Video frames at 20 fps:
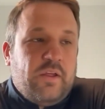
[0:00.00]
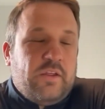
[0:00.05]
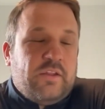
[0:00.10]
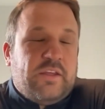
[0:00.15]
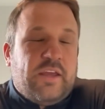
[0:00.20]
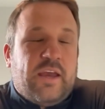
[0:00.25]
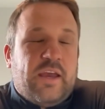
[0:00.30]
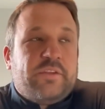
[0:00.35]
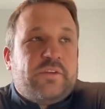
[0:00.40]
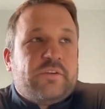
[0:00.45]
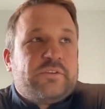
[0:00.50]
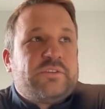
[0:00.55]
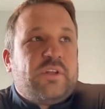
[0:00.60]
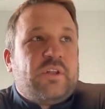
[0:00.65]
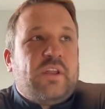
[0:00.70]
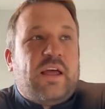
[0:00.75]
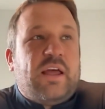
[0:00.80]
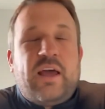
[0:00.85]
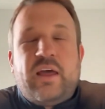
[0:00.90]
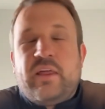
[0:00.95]
Yeah, there's
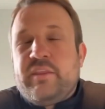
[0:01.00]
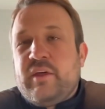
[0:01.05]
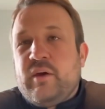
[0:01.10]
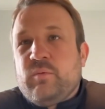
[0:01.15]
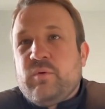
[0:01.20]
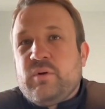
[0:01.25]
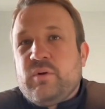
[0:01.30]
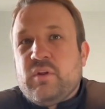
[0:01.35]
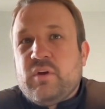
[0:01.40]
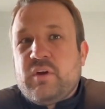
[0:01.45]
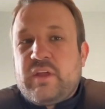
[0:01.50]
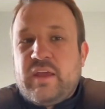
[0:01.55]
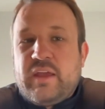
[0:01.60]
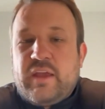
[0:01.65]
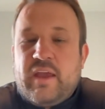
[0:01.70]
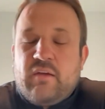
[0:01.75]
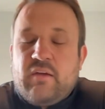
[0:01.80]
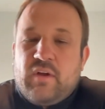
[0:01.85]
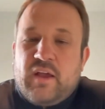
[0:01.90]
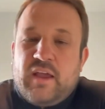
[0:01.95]
a lot that we're
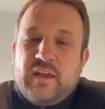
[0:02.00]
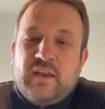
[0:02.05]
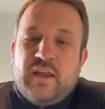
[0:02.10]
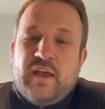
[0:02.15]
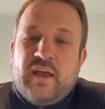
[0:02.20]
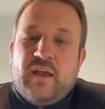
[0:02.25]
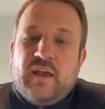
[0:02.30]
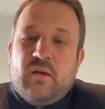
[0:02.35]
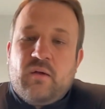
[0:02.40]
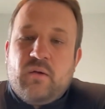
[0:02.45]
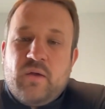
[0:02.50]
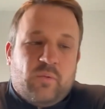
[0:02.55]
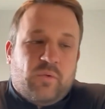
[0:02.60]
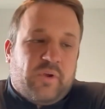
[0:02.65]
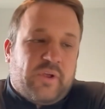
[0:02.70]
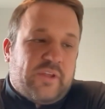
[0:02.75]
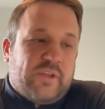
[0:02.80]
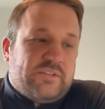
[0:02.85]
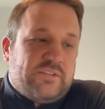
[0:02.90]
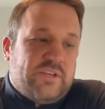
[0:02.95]
looking at right now.
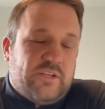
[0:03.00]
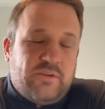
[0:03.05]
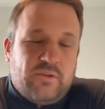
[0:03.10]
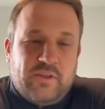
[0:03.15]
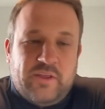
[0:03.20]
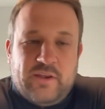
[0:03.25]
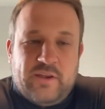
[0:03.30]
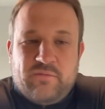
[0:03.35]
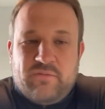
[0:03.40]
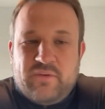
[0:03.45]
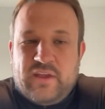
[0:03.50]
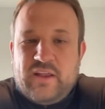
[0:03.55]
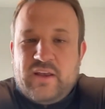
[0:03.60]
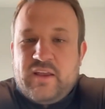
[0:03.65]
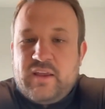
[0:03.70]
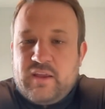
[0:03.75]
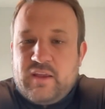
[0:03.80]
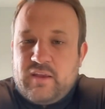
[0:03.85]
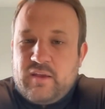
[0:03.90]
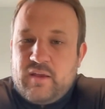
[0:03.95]
We're continually
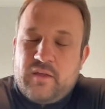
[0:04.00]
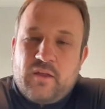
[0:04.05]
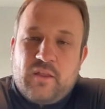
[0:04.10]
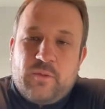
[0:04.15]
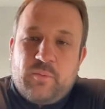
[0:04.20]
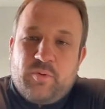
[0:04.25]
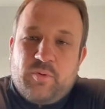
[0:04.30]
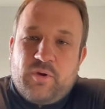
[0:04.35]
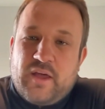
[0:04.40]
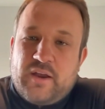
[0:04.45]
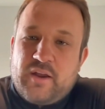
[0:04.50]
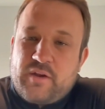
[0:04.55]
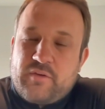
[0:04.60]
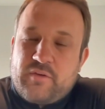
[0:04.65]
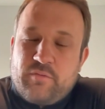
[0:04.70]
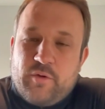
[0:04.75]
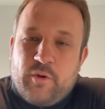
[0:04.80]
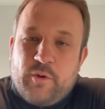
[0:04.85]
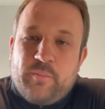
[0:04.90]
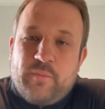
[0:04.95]
innovating the product
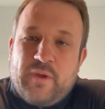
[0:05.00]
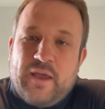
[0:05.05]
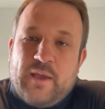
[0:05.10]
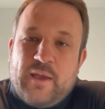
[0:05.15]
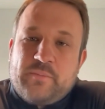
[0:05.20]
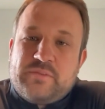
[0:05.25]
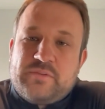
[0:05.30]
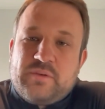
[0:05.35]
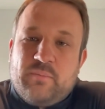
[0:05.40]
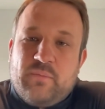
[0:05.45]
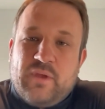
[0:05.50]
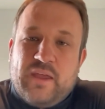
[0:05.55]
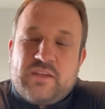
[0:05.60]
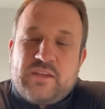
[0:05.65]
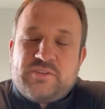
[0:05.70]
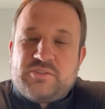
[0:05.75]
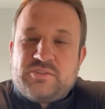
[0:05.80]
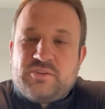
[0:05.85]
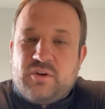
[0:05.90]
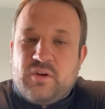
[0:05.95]
roadmap to make
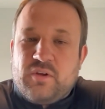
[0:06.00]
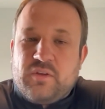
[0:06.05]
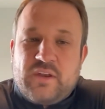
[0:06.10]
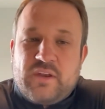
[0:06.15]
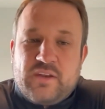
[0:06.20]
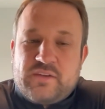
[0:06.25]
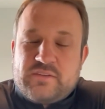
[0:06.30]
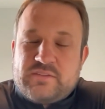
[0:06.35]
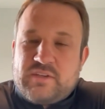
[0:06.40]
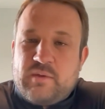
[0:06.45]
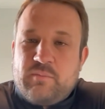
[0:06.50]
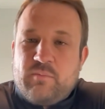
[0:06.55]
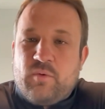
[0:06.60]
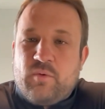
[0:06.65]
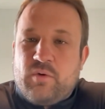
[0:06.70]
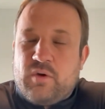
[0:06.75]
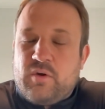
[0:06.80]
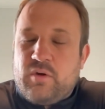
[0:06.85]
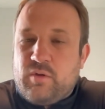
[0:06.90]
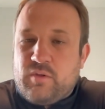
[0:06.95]
sure that it is a
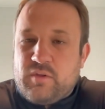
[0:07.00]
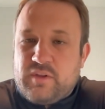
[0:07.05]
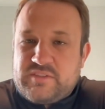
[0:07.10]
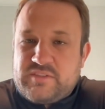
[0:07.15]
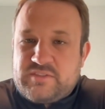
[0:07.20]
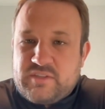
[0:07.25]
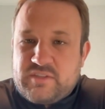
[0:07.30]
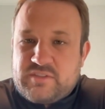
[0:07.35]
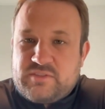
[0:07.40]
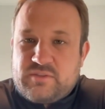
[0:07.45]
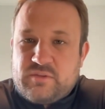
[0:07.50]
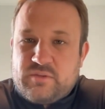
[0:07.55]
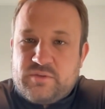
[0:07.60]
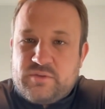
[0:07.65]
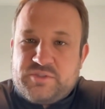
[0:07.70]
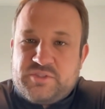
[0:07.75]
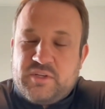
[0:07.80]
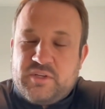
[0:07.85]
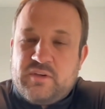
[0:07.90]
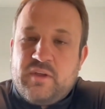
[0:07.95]
more holistic
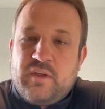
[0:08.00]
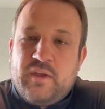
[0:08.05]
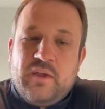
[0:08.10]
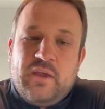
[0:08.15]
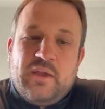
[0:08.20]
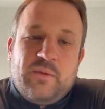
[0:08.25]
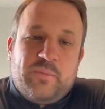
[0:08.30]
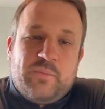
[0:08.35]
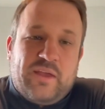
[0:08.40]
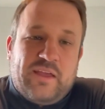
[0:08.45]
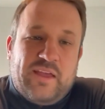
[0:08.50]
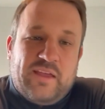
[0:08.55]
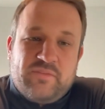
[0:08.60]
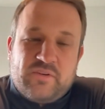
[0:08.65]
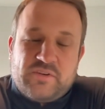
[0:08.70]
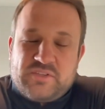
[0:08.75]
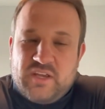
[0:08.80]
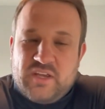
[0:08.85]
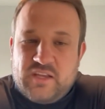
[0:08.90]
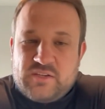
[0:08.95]
solution.
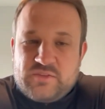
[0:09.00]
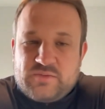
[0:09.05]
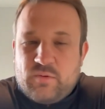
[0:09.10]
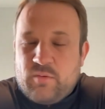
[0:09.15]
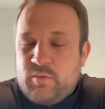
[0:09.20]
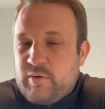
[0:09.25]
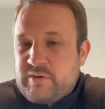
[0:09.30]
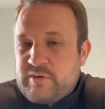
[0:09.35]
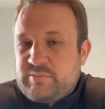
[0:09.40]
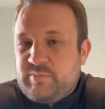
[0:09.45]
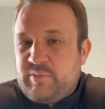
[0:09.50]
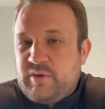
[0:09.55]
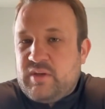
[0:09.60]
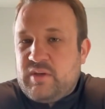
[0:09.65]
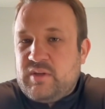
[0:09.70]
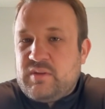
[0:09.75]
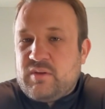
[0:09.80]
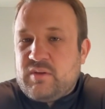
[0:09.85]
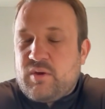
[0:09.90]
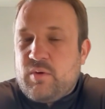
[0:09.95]
Behavior change will always
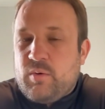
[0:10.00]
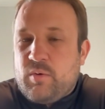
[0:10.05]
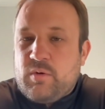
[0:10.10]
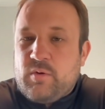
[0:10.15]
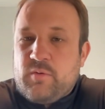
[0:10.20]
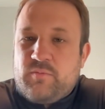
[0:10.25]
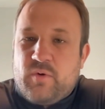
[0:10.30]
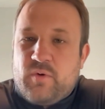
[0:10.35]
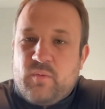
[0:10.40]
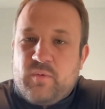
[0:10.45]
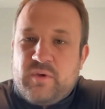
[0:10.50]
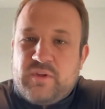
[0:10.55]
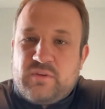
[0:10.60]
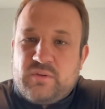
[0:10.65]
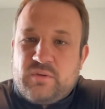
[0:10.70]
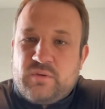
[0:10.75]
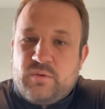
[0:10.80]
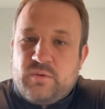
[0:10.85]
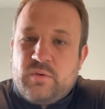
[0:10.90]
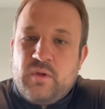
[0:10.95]
be the core of what we
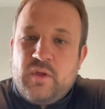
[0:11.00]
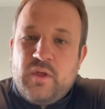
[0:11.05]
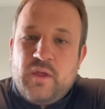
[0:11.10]
do,